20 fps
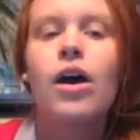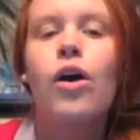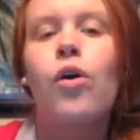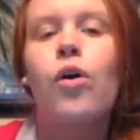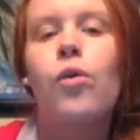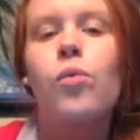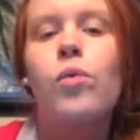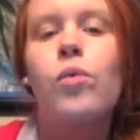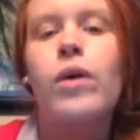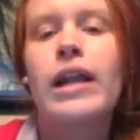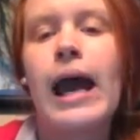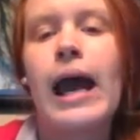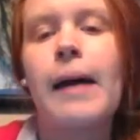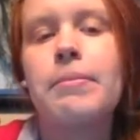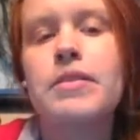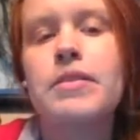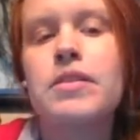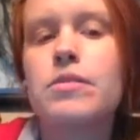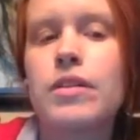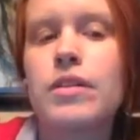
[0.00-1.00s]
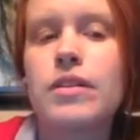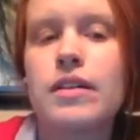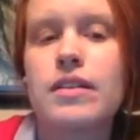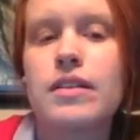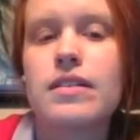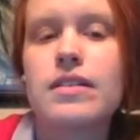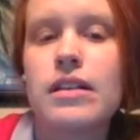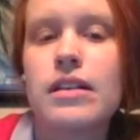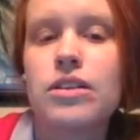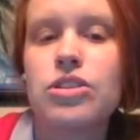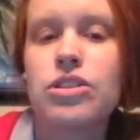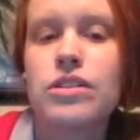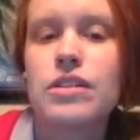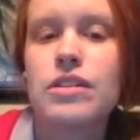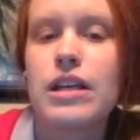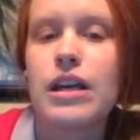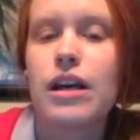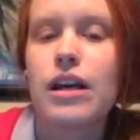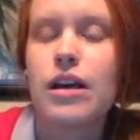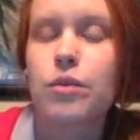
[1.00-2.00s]
What happens with extinctions
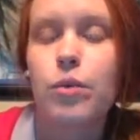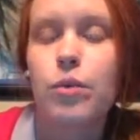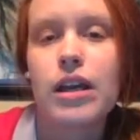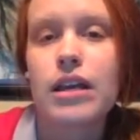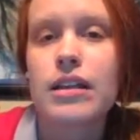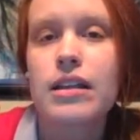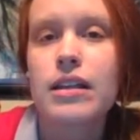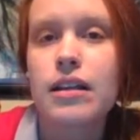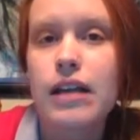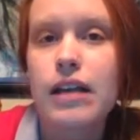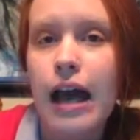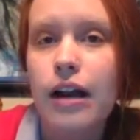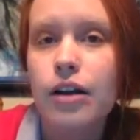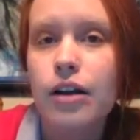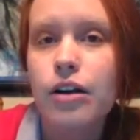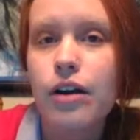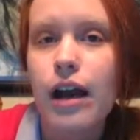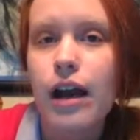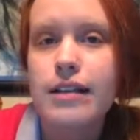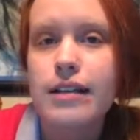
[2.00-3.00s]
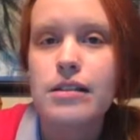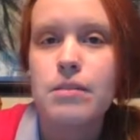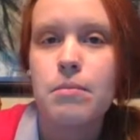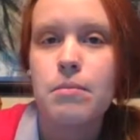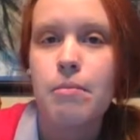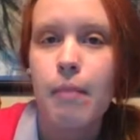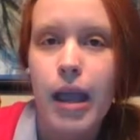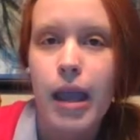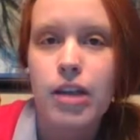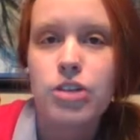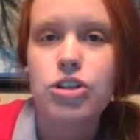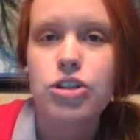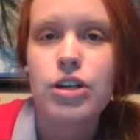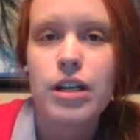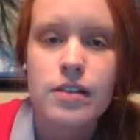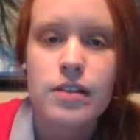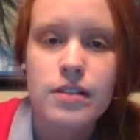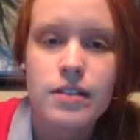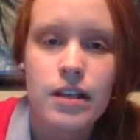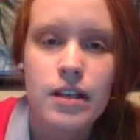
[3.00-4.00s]
here, we can categorize a major
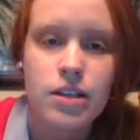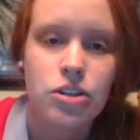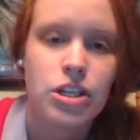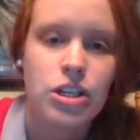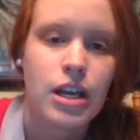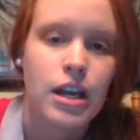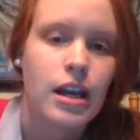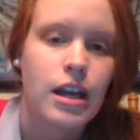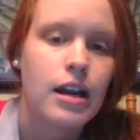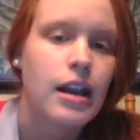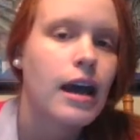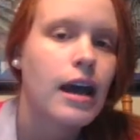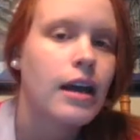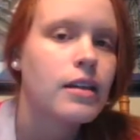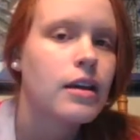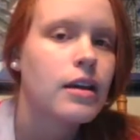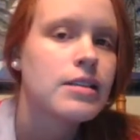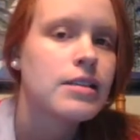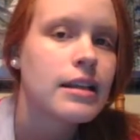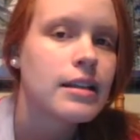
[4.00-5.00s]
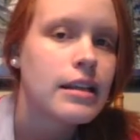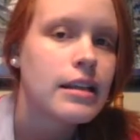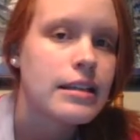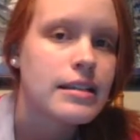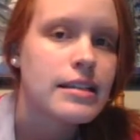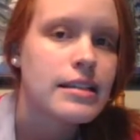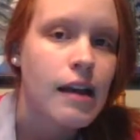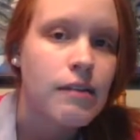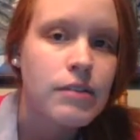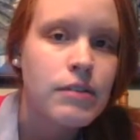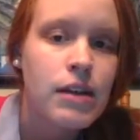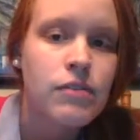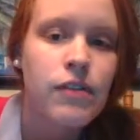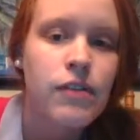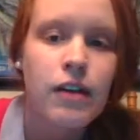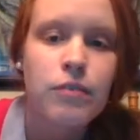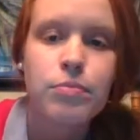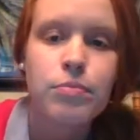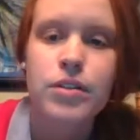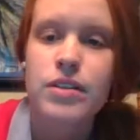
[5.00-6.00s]
extinction that there's at least
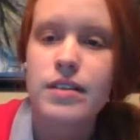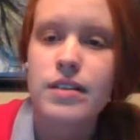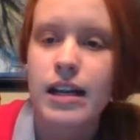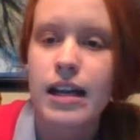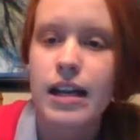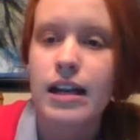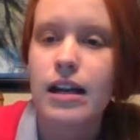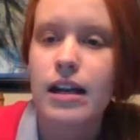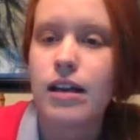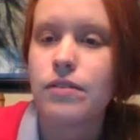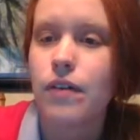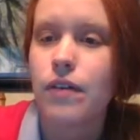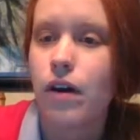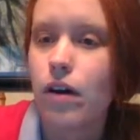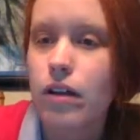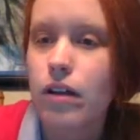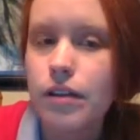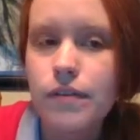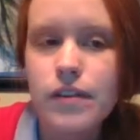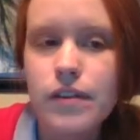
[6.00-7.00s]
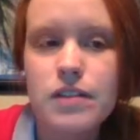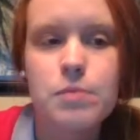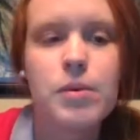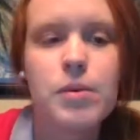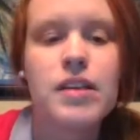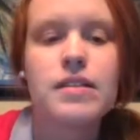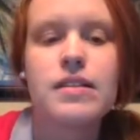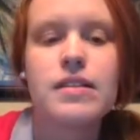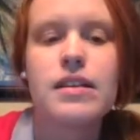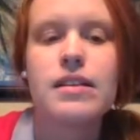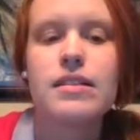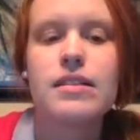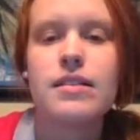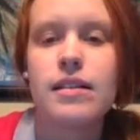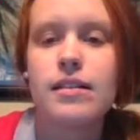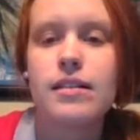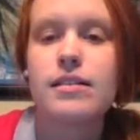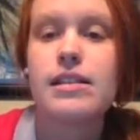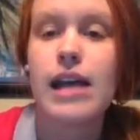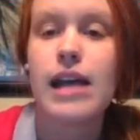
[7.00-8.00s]
75% of all of the species
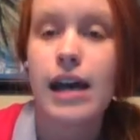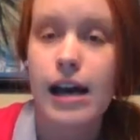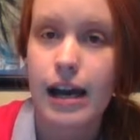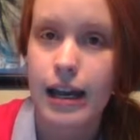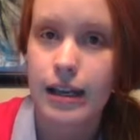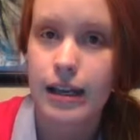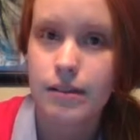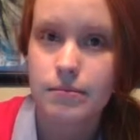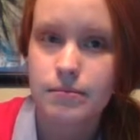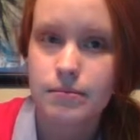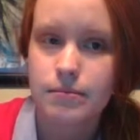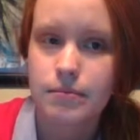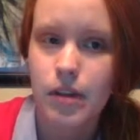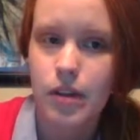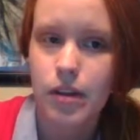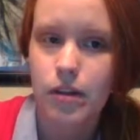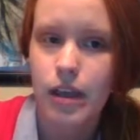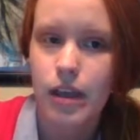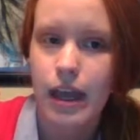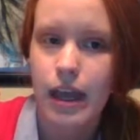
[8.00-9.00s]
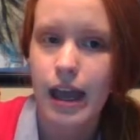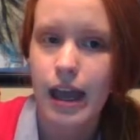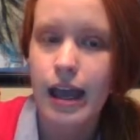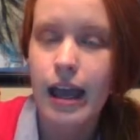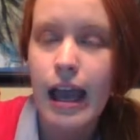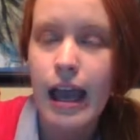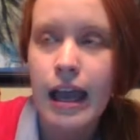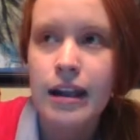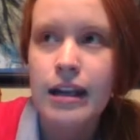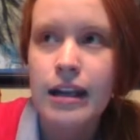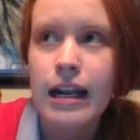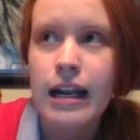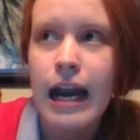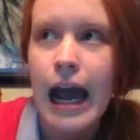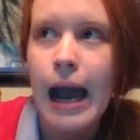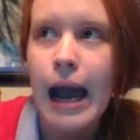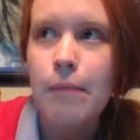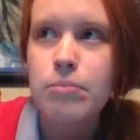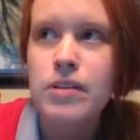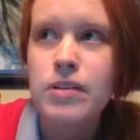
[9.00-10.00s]
die. Okay, and it
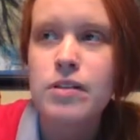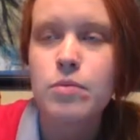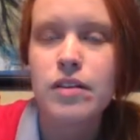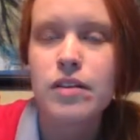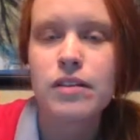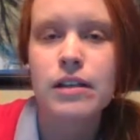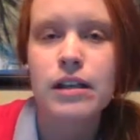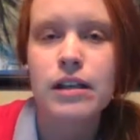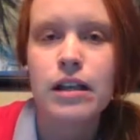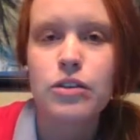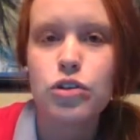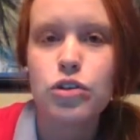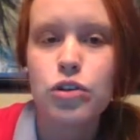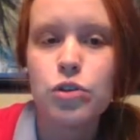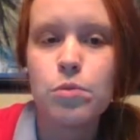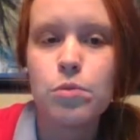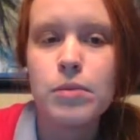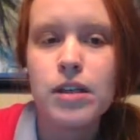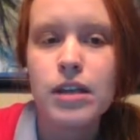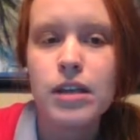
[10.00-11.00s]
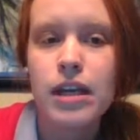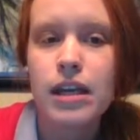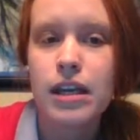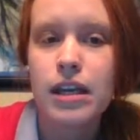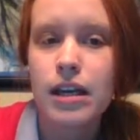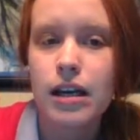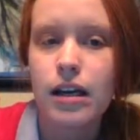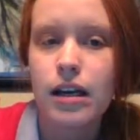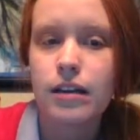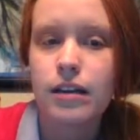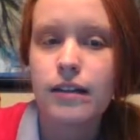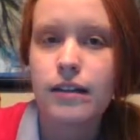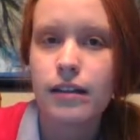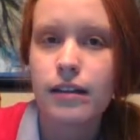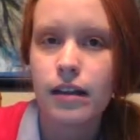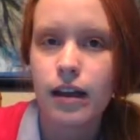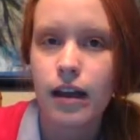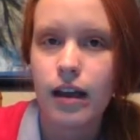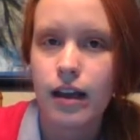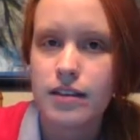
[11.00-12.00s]
happens within a 2 million year
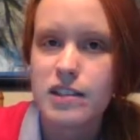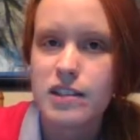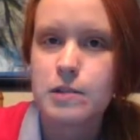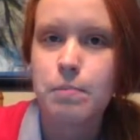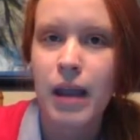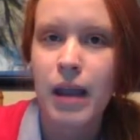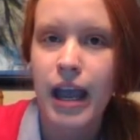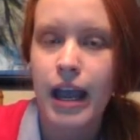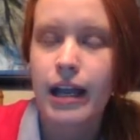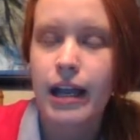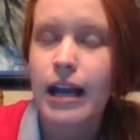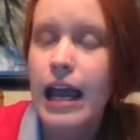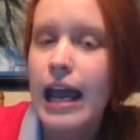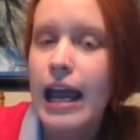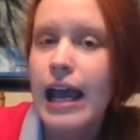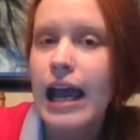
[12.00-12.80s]
span.